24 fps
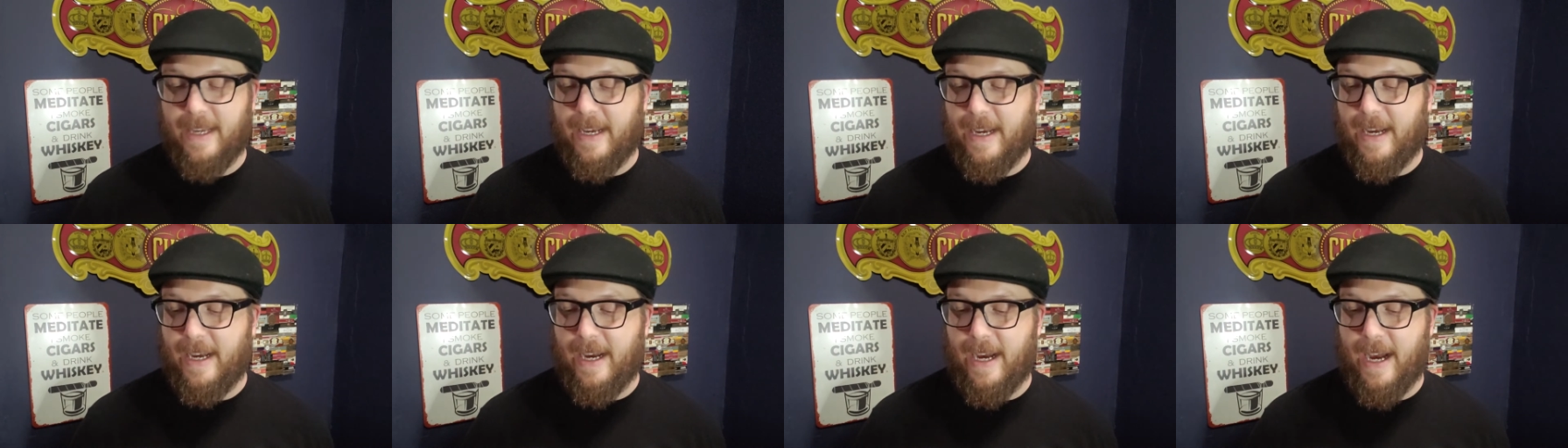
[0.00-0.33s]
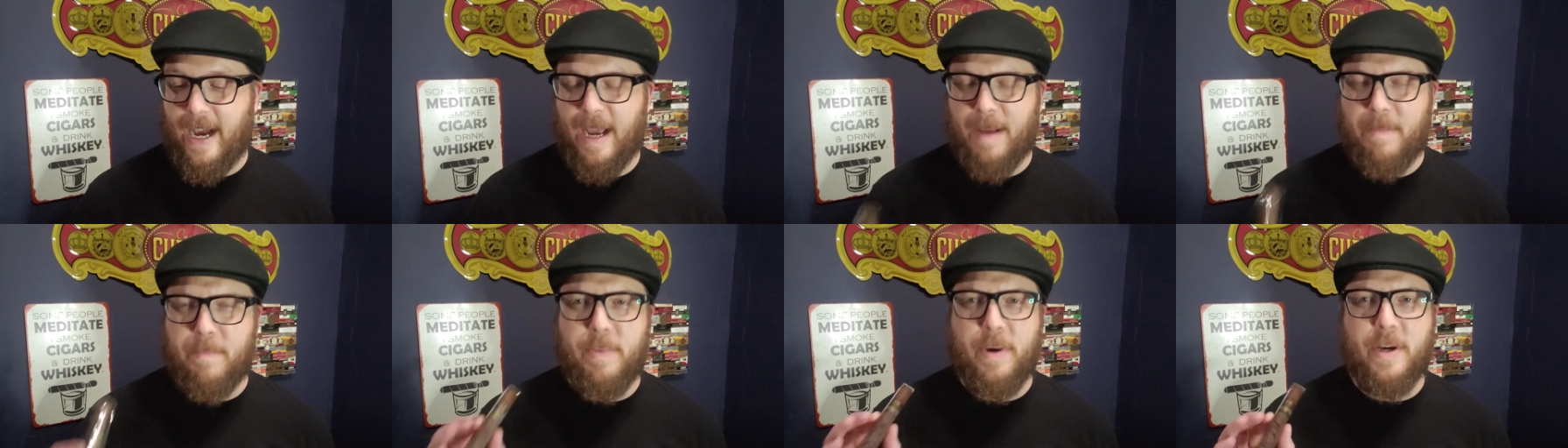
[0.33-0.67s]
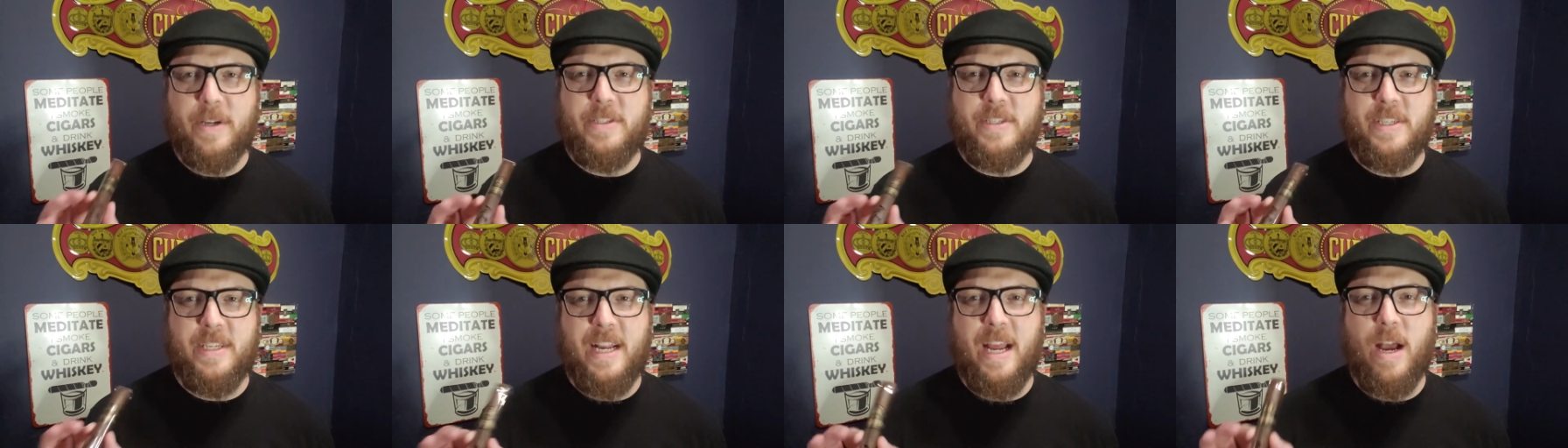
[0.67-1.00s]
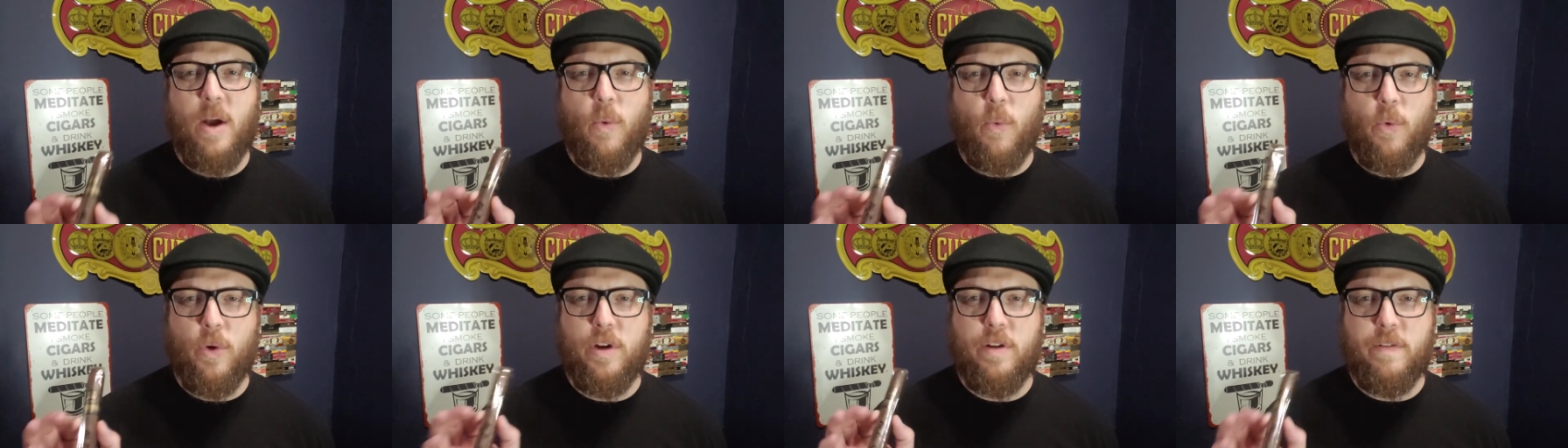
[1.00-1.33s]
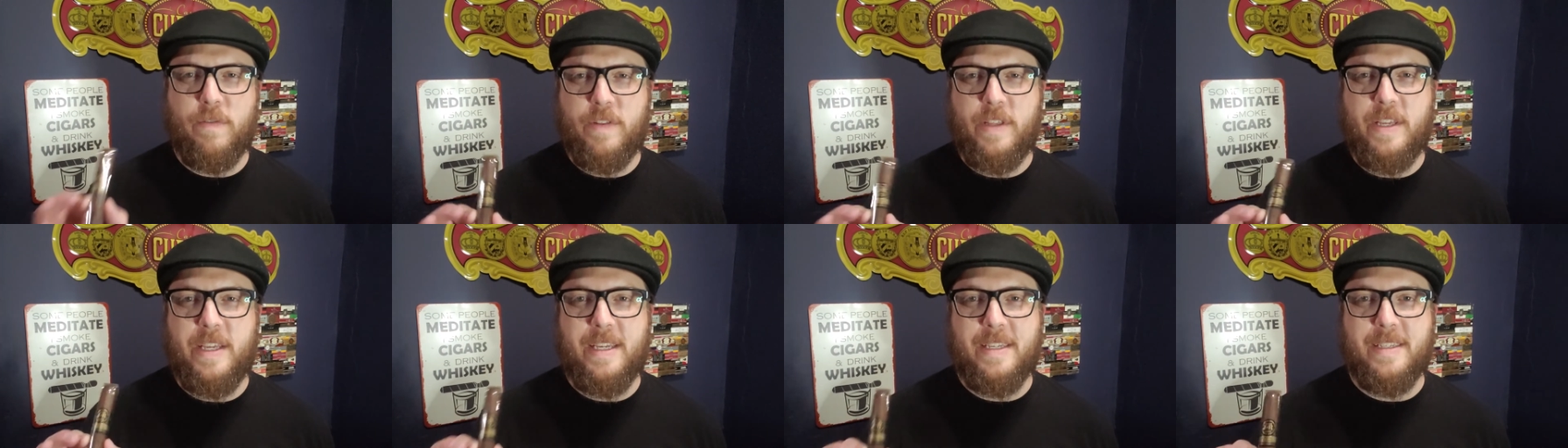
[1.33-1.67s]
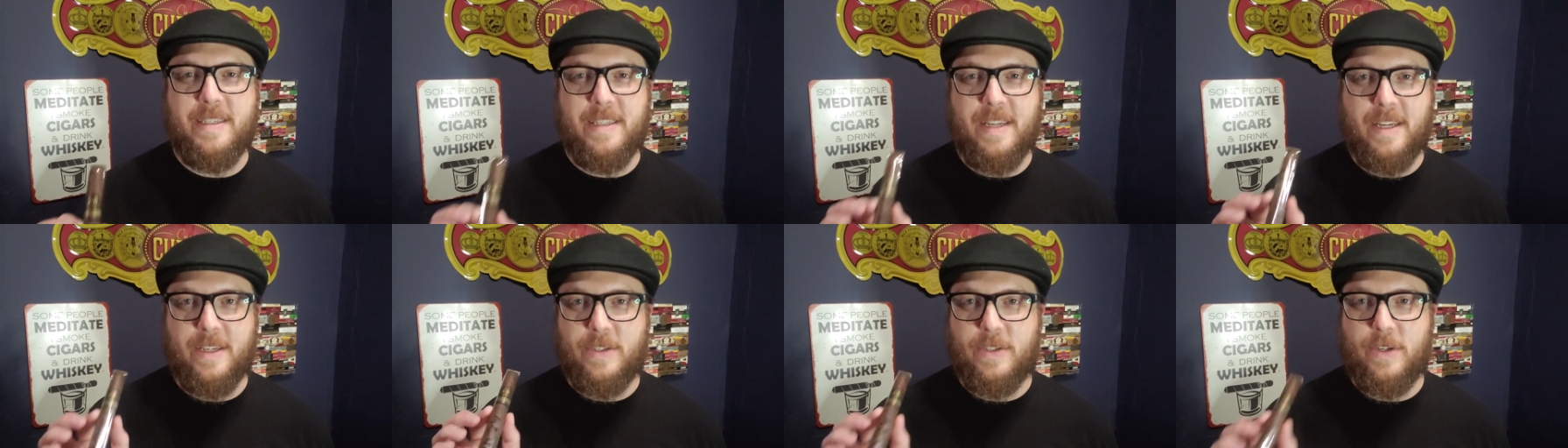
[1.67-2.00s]
I busted out one of
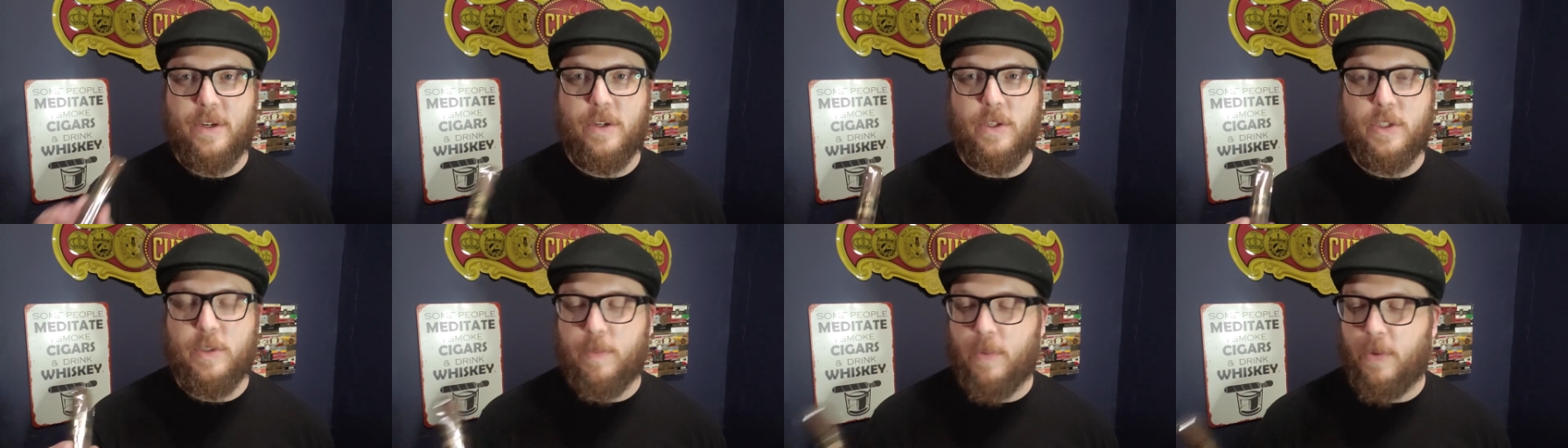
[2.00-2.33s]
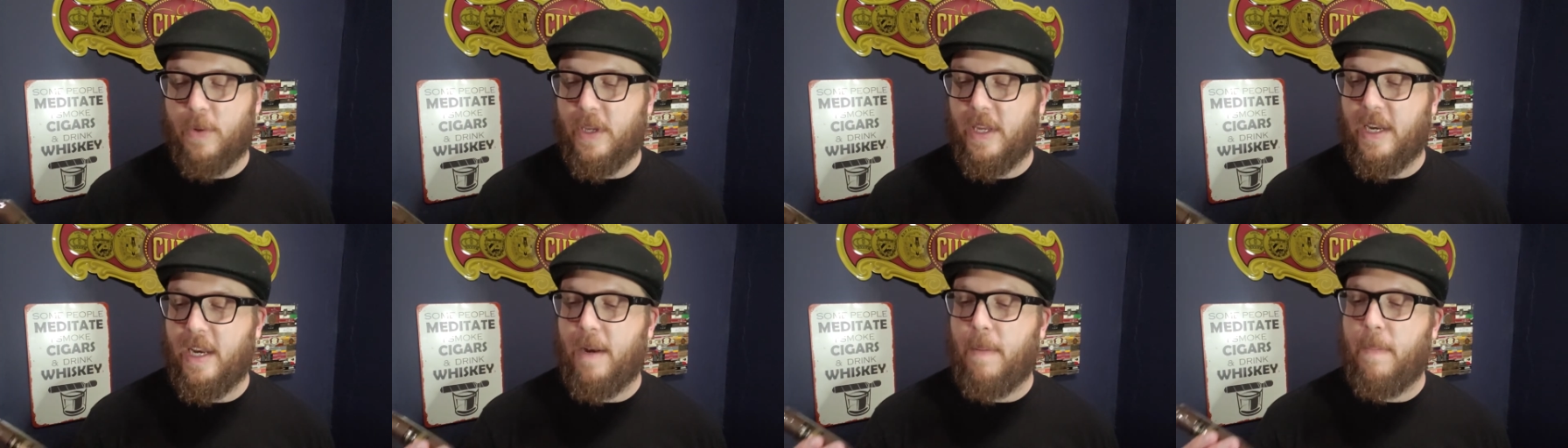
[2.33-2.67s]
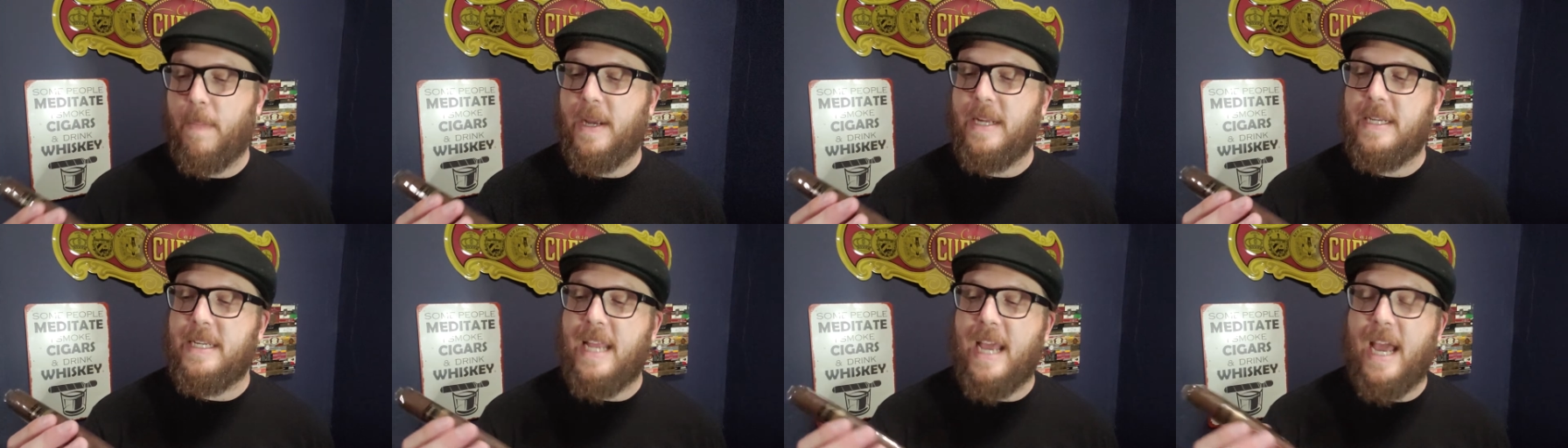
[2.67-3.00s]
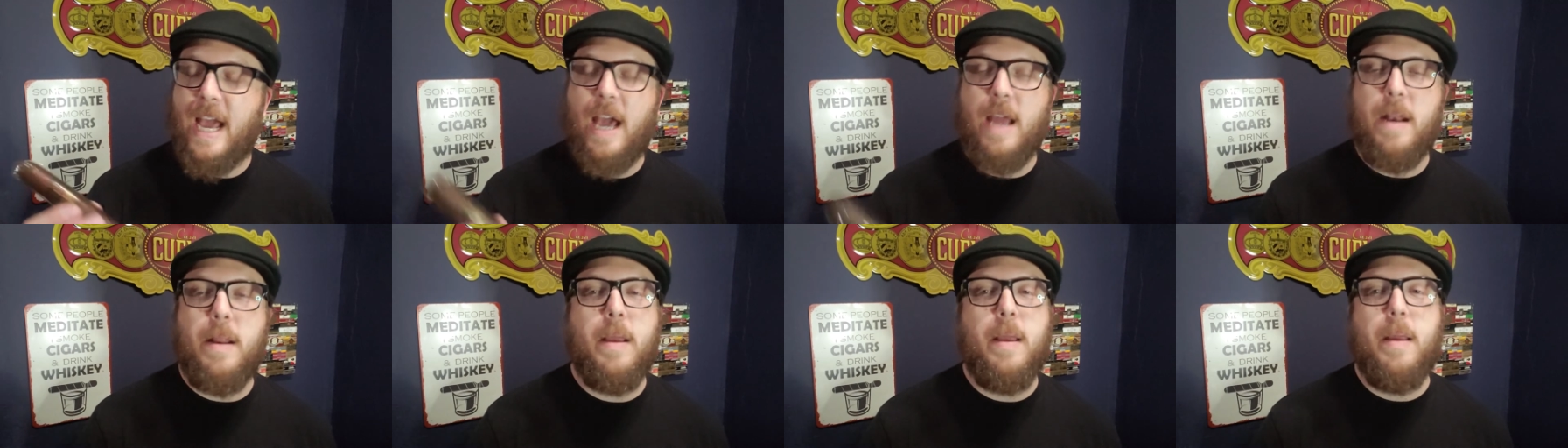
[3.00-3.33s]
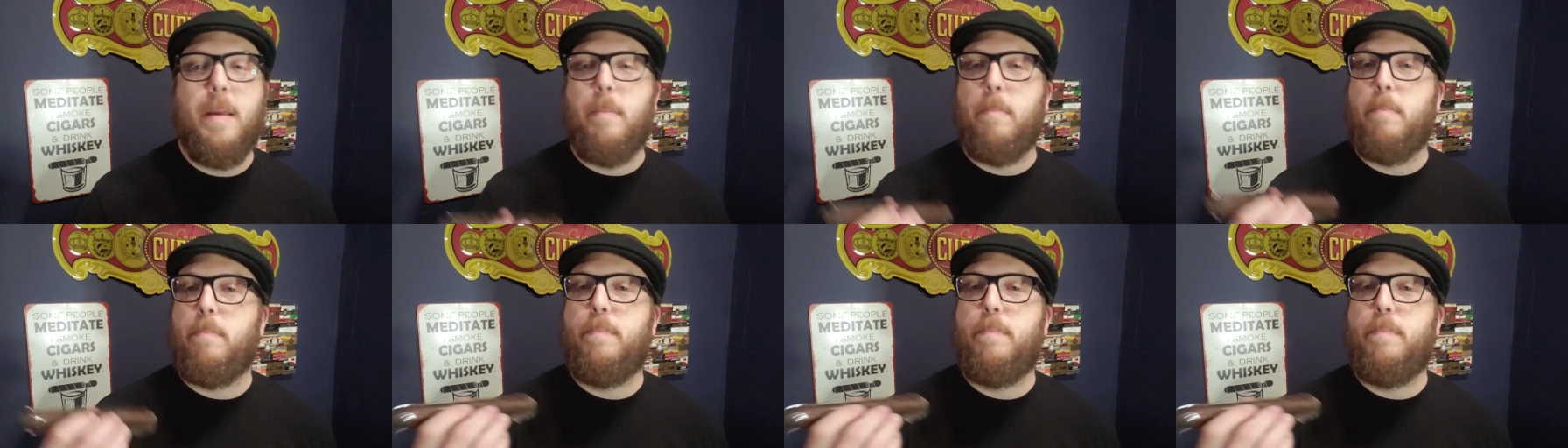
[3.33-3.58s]
these and I started smoking it, and my dad,